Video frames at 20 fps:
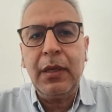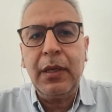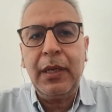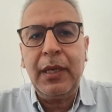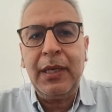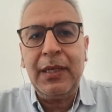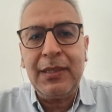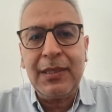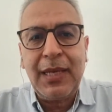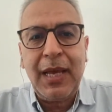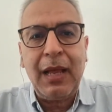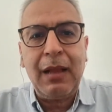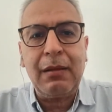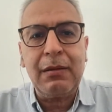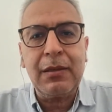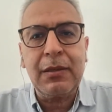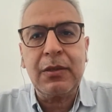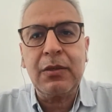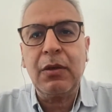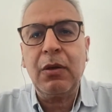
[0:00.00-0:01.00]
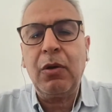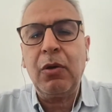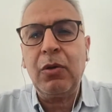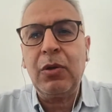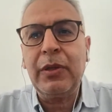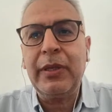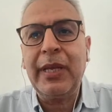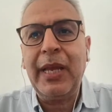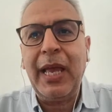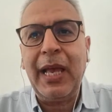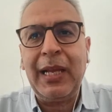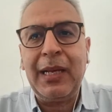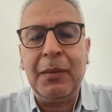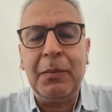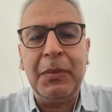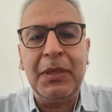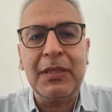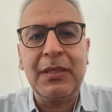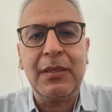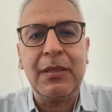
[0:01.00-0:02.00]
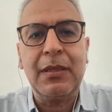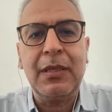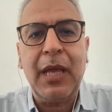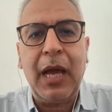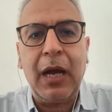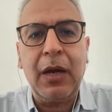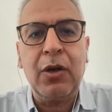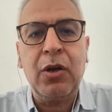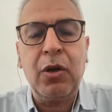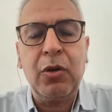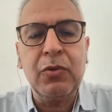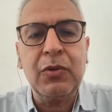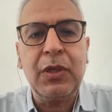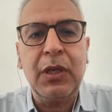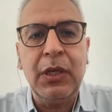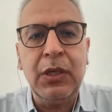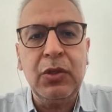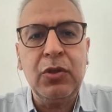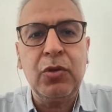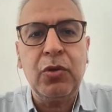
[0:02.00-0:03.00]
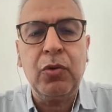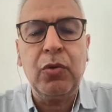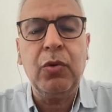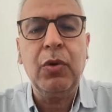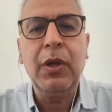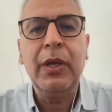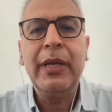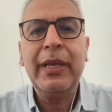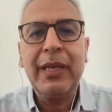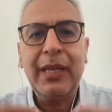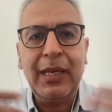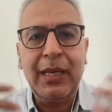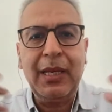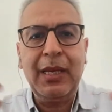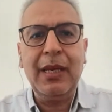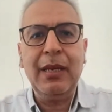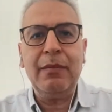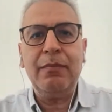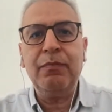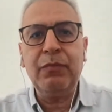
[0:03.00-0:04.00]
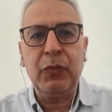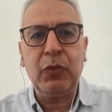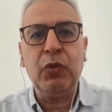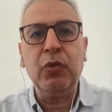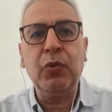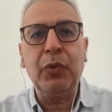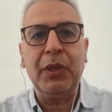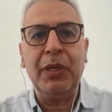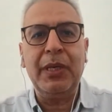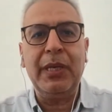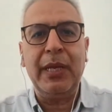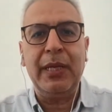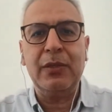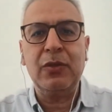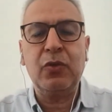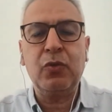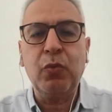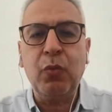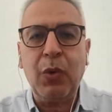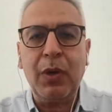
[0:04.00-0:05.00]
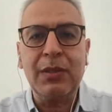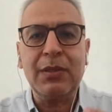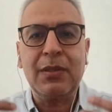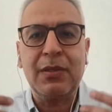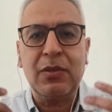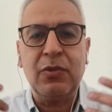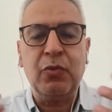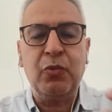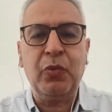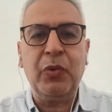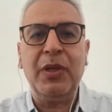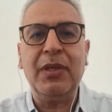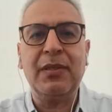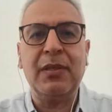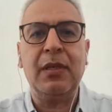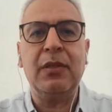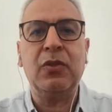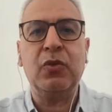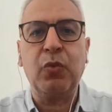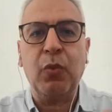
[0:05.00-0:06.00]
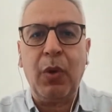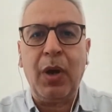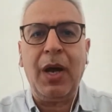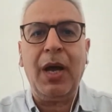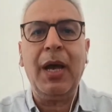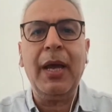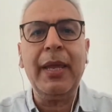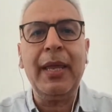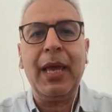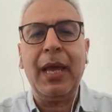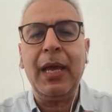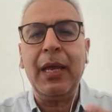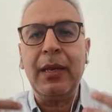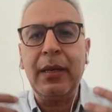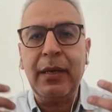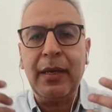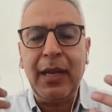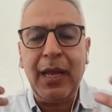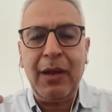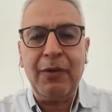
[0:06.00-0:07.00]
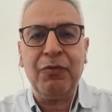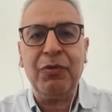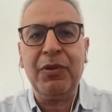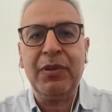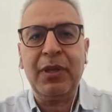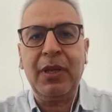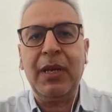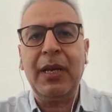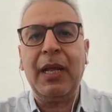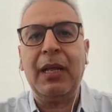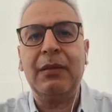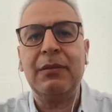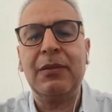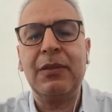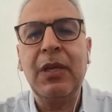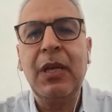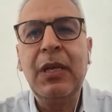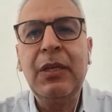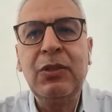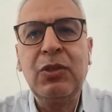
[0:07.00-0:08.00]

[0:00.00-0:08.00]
entails all the elements that goes into doing this, what's the reasons why, and everything else.